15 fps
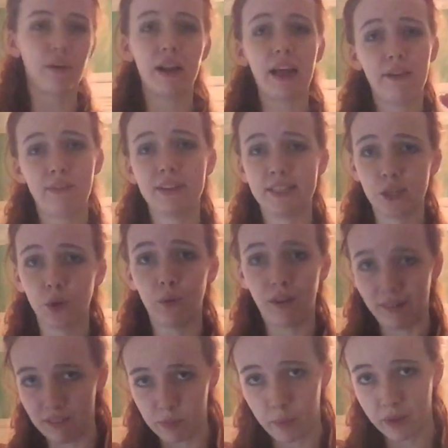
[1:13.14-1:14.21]
have read every single
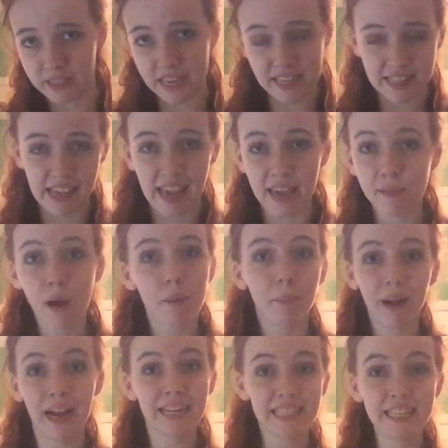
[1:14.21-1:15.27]
one of his books as they came out,
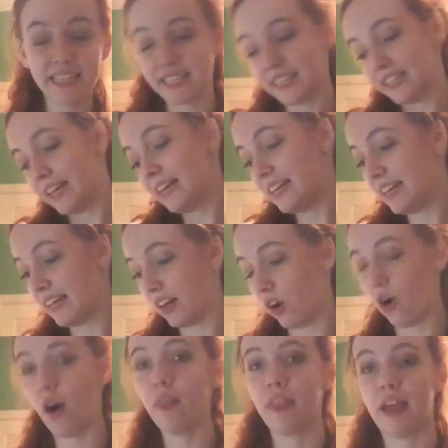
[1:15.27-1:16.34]
but I didn't, and I need to get
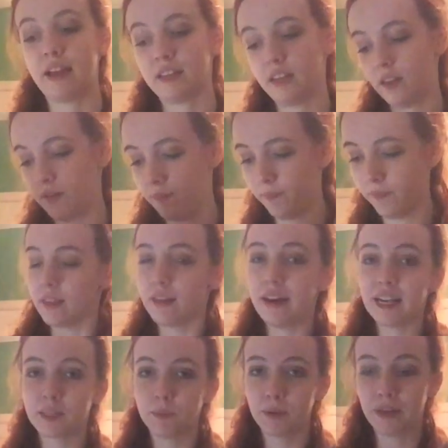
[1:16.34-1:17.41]
on that. The
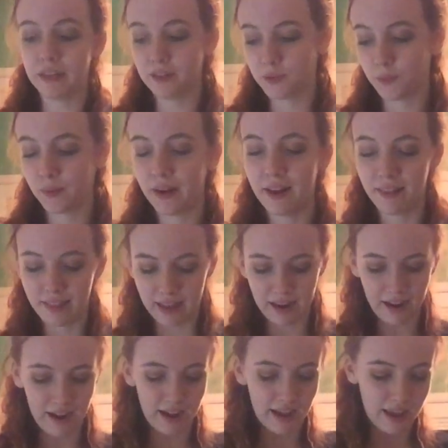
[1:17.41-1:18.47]
next book is one
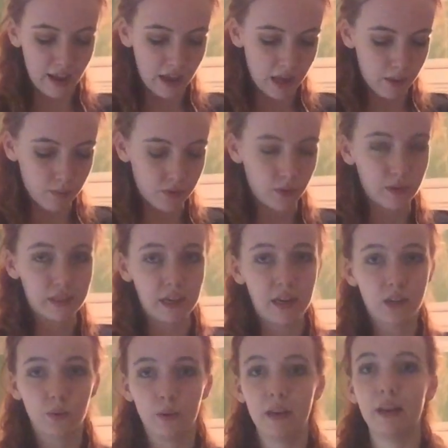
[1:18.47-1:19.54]
that I am so
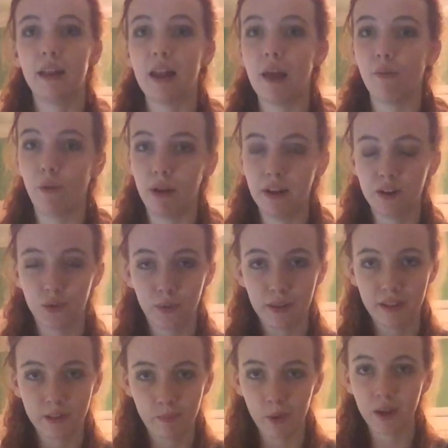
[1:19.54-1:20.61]
excited to read, and I wanted to
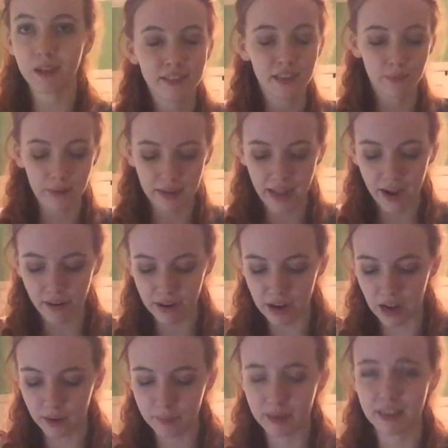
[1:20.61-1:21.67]
read this book since I read Carry
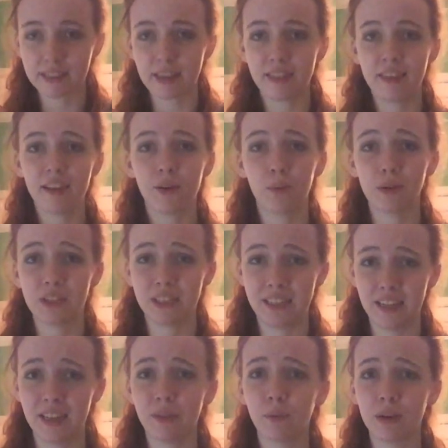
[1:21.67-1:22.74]
On because I think what she
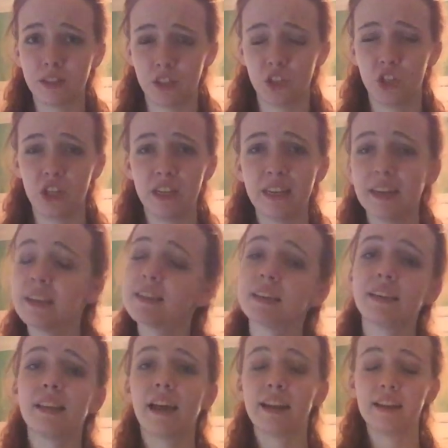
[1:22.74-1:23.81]
did was genius,
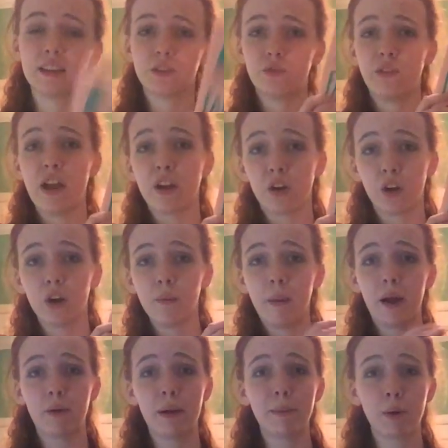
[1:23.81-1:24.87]
and that is Fangirl
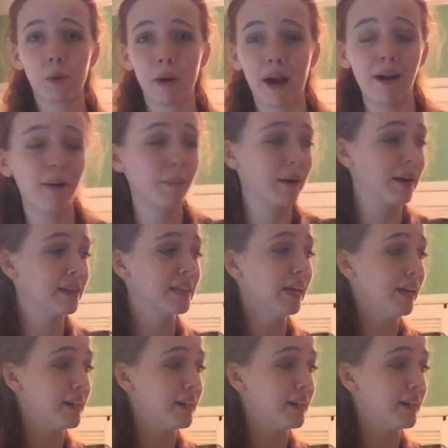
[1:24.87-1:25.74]
by Rainbow Rowell because